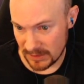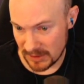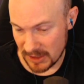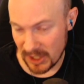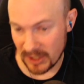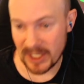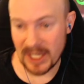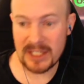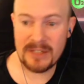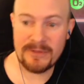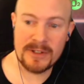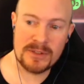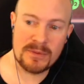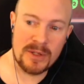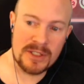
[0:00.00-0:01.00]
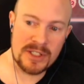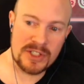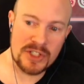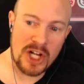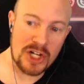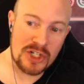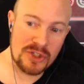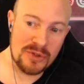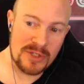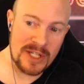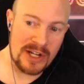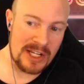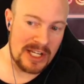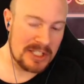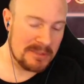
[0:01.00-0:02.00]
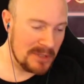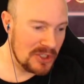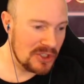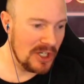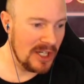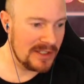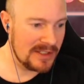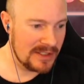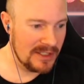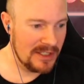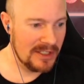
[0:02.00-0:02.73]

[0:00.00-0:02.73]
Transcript: Okay, defense 1 does not shoot down ASB shots.